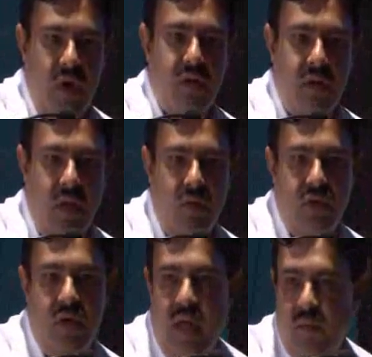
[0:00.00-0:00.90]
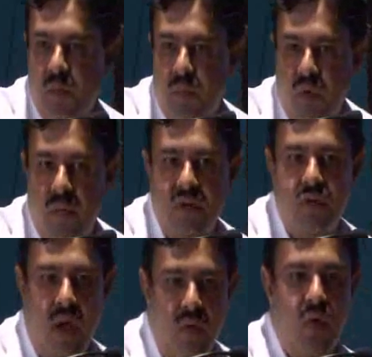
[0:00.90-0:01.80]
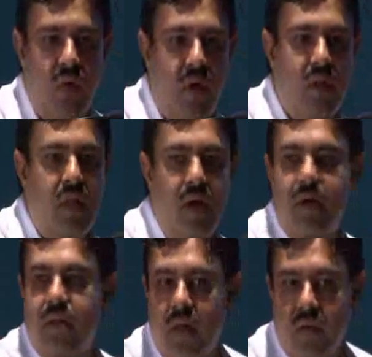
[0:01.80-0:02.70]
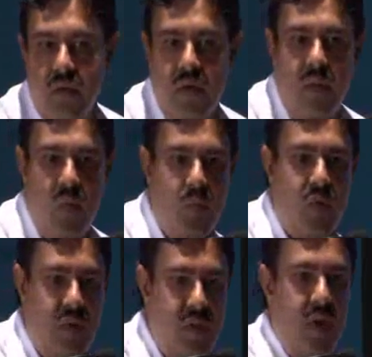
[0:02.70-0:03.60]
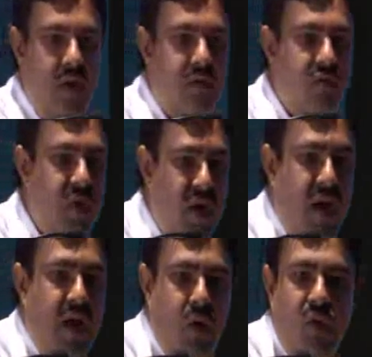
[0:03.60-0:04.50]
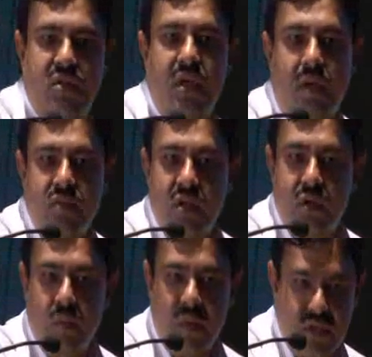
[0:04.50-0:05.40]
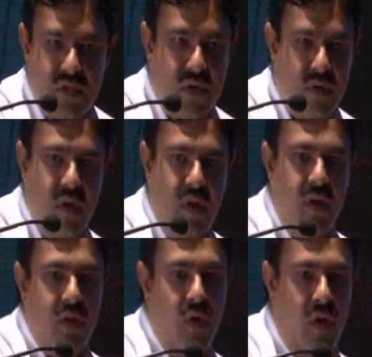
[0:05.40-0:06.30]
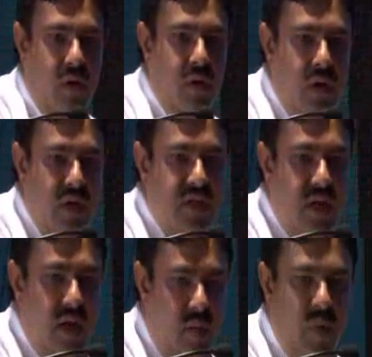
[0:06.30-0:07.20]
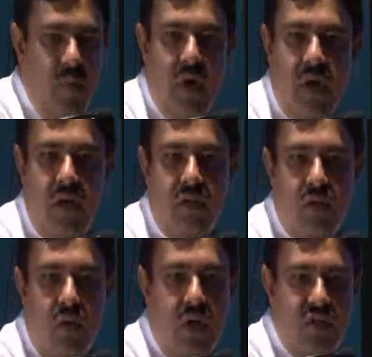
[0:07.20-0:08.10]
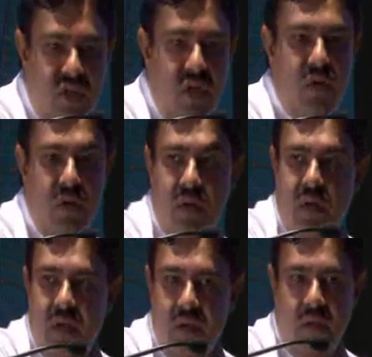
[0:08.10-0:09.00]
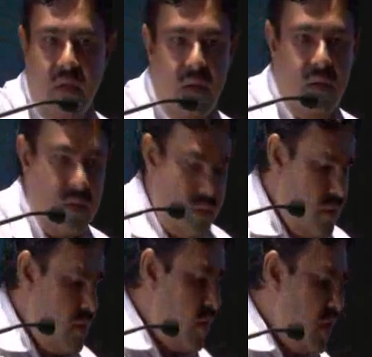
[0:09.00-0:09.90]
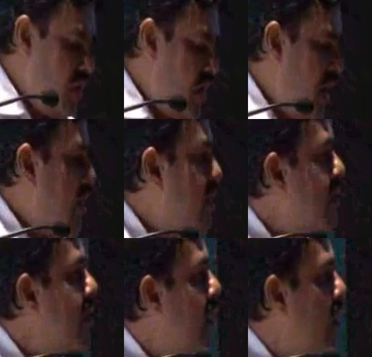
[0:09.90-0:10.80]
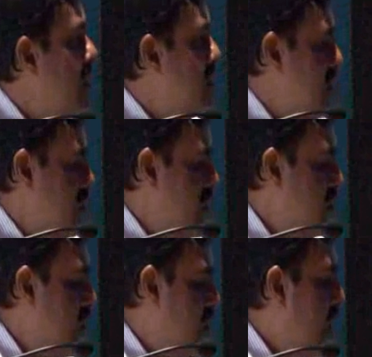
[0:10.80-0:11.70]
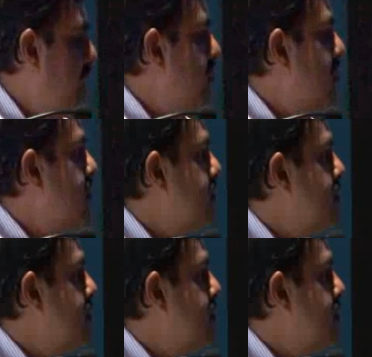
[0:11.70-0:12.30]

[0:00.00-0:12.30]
need the 1,000 time improvement. So how you have done that 1,000 time improvement? That's where technology comes into the picture. Your design capabilities, your ingenuity, your intellect, all these things is utilized.